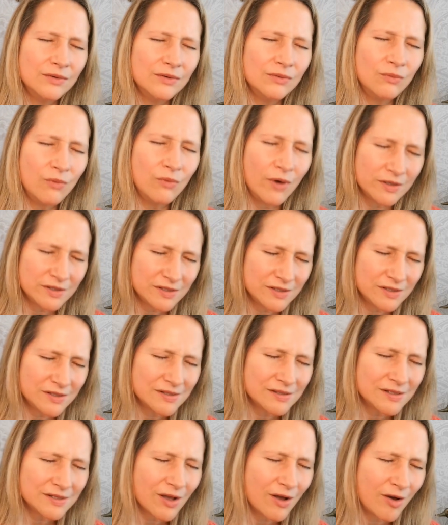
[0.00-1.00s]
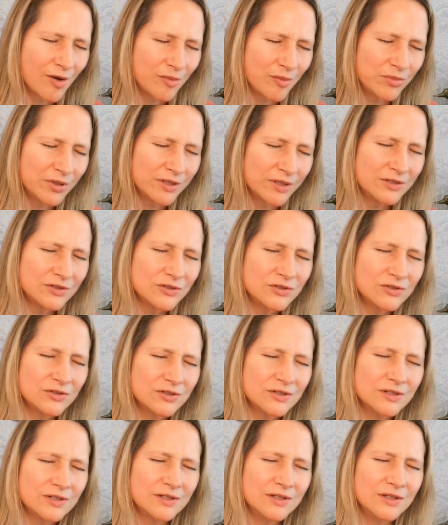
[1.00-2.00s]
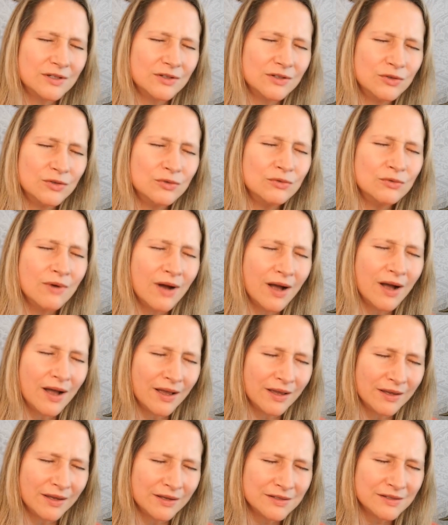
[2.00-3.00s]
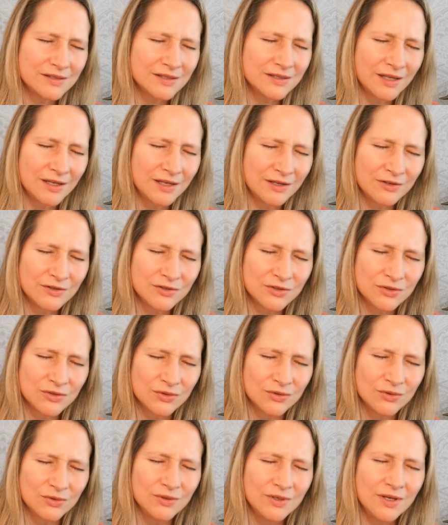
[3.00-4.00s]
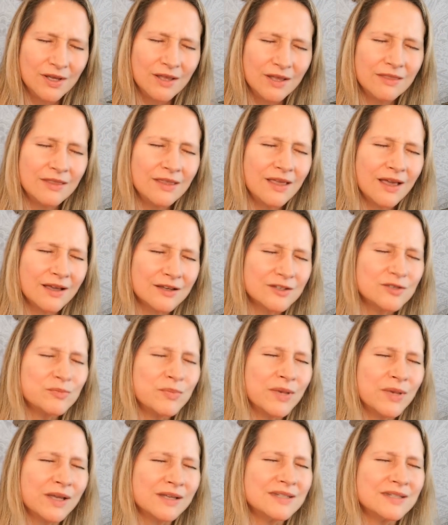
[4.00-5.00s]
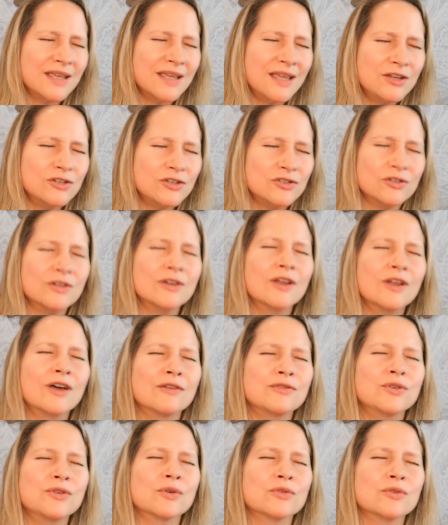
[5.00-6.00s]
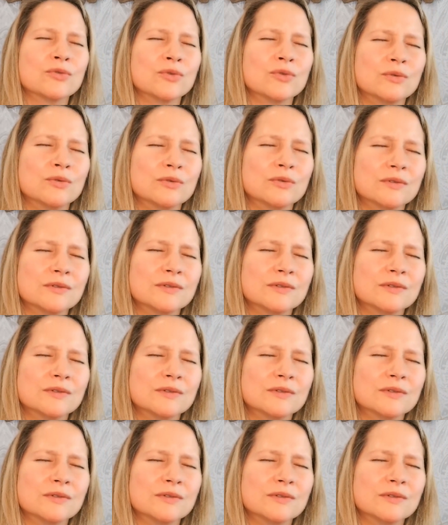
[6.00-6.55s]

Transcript: Once this is accomplished, you rise into the expectation of your truth,